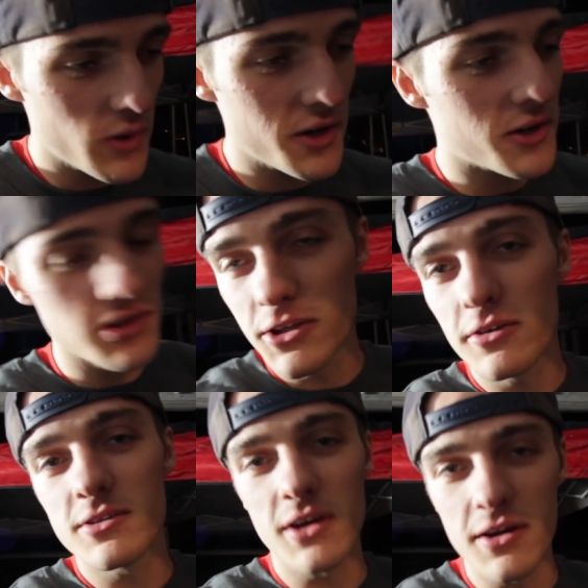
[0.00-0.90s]
wearing
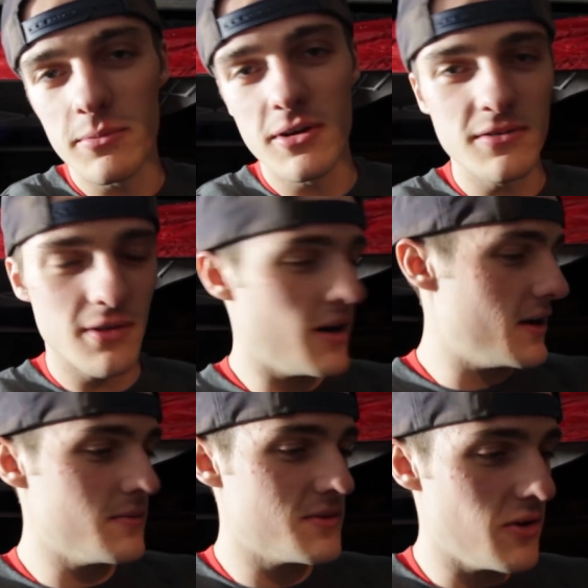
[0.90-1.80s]
clearance
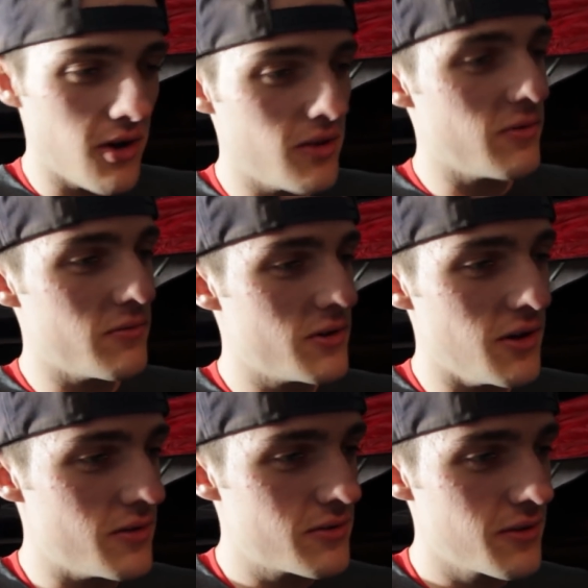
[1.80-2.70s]
items in all of our
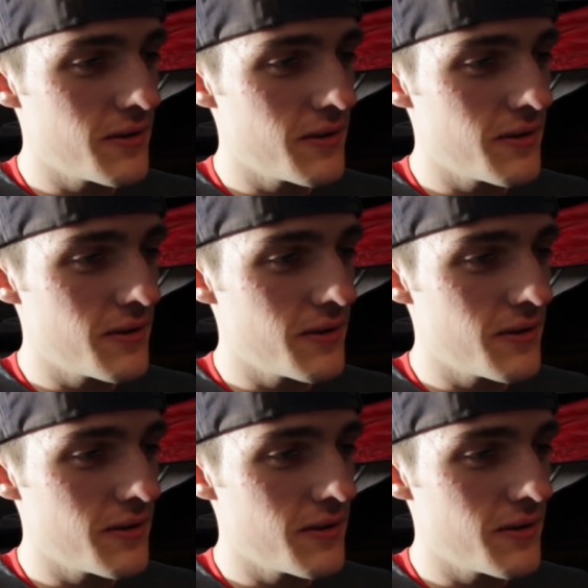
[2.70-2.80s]
videos.